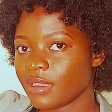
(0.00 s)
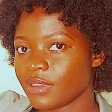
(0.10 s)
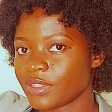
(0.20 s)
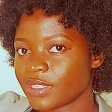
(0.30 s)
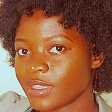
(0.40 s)

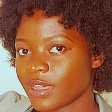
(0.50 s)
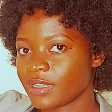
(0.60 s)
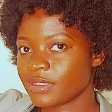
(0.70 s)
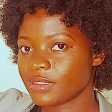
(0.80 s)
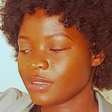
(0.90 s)
You see
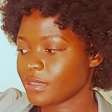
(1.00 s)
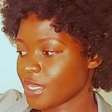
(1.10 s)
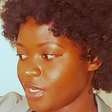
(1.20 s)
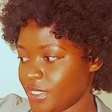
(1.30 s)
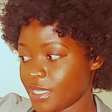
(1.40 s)
that
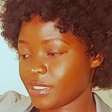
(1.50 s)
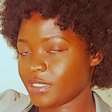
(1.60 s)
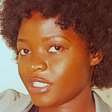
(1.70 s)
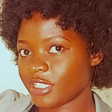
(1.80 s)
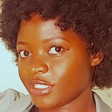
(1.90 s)
now it
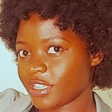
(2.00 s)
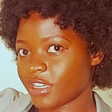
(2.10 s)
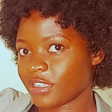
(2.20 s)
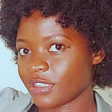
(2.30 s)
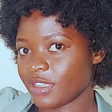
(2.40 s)
has changed,
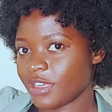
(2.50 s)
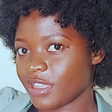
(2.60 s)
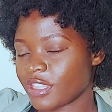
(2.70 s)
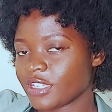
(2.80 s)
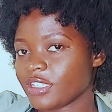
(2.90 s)
and
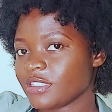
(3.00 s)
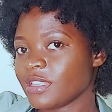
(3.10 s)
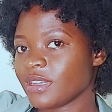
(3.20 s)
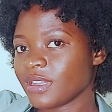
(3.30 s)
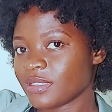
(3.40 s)
that is
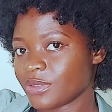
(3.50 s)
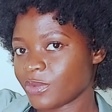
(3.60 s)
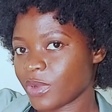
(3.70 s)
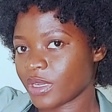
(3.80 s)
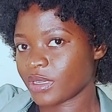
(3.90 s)
the
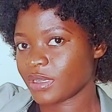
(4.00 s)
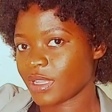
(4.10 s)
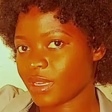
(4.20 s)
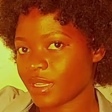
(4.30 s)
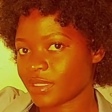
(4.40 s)
last one,
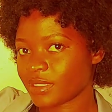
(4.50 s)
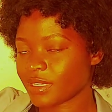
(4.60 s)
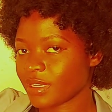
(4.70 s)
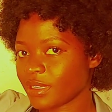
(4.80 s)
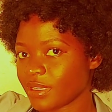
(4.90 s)
the last
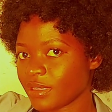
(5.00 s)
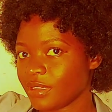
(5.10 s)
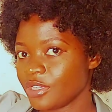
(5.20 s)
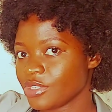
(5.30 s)
color.